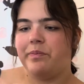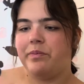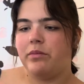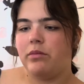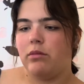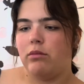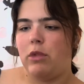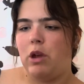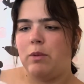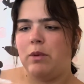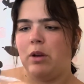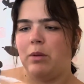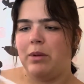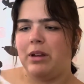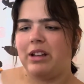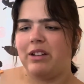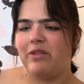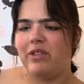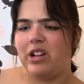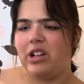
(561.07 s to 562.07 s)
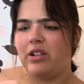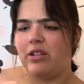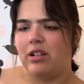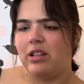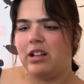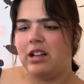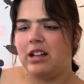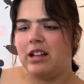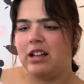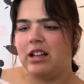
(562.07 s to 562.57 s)
Maybe I'll make a video on
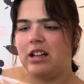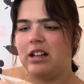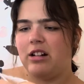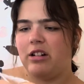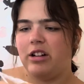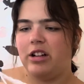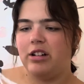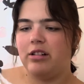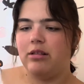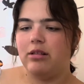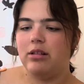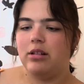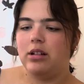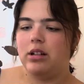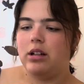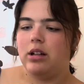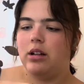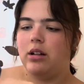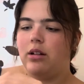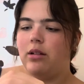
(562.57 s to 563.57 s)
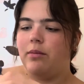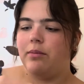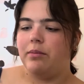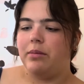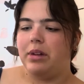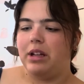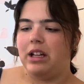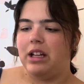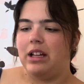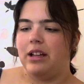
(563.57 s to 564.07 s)
that, I don't know,
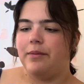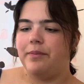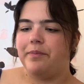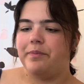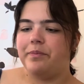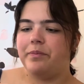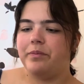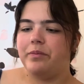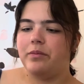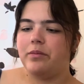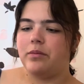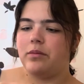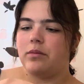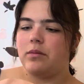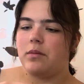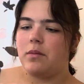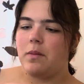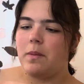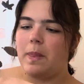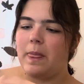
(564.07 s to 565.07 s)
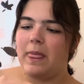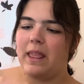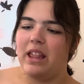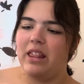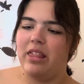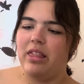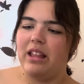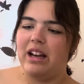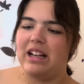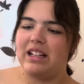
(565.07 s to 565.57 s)
but
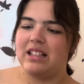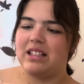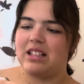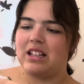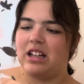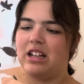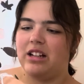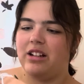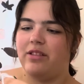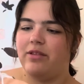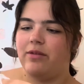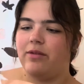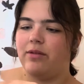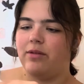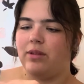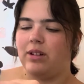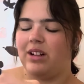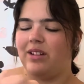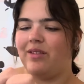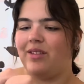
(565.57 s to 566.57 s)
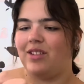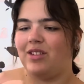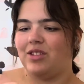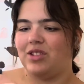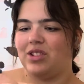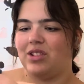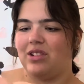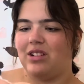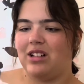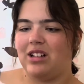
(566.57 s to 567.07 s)
that's kind of what I've
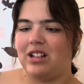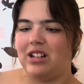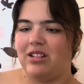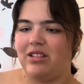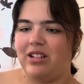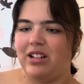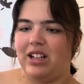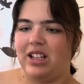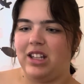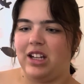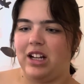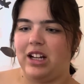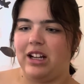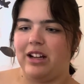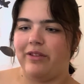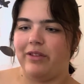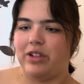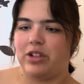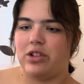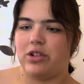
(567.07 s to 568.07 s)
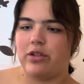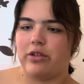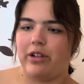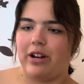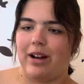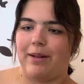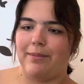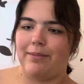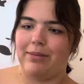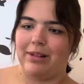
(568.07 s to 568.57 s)
also got going. And then I have a
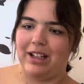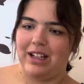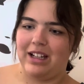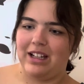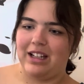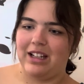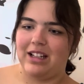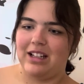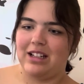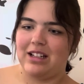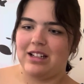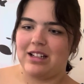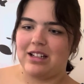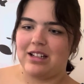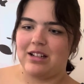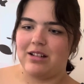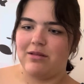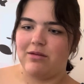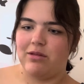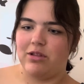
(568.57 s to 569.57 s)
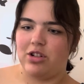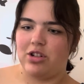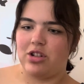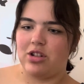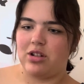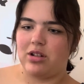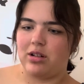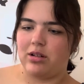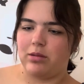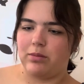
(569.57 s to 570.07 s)
scrap blanket, which
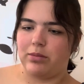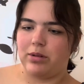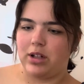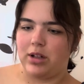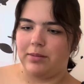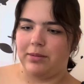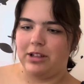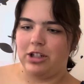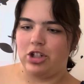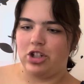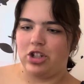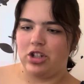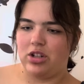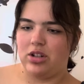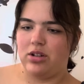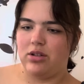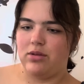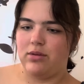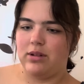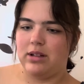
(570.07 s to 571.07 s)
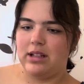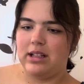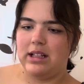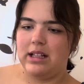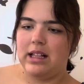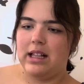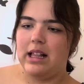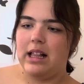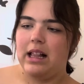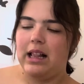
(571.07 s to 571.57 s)
I'll probably show
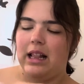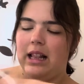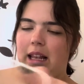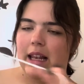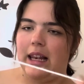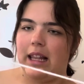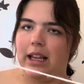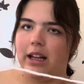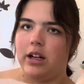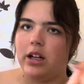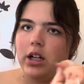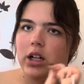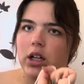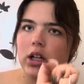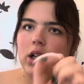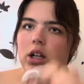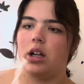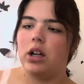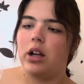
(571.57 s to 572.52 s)
later.